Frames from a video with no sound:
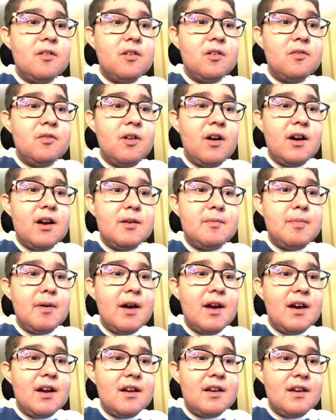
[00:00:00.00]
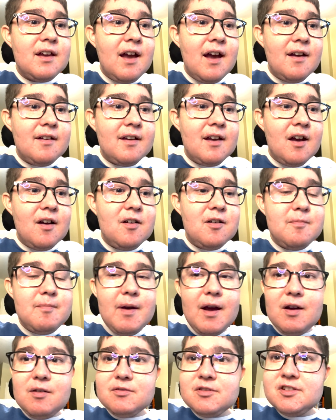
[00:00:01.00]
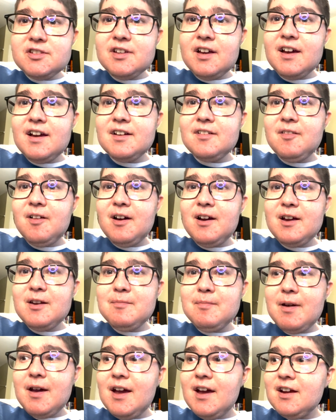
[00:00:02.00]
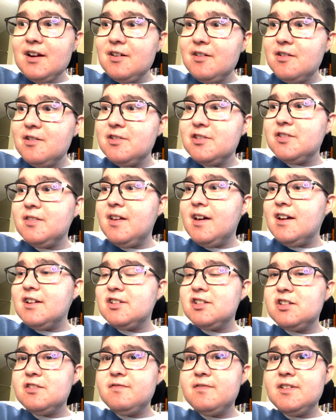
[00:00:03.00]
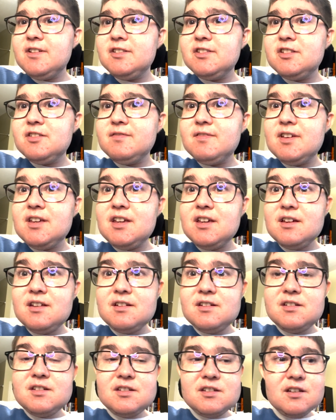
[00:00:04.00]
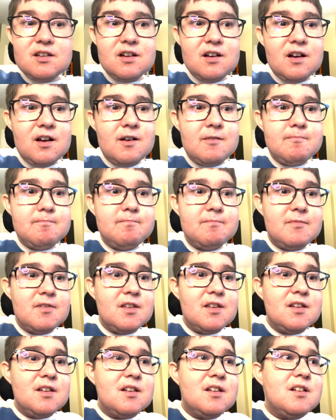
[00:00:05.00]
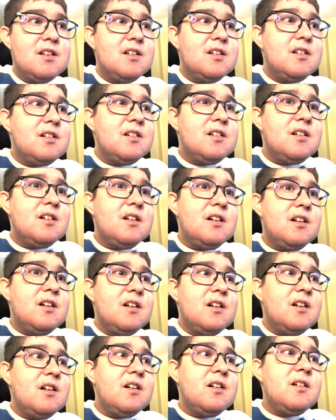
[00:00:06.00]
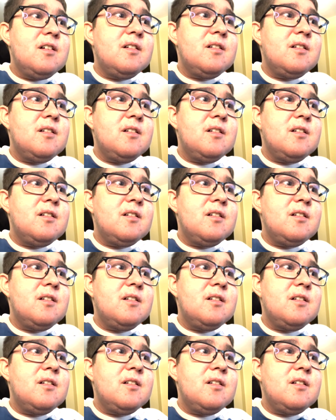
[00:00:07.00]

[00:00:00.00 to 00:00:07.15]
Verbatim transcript: linebacker, yeah, yeah, um, outside linebacker slash defensive end, uh, uh,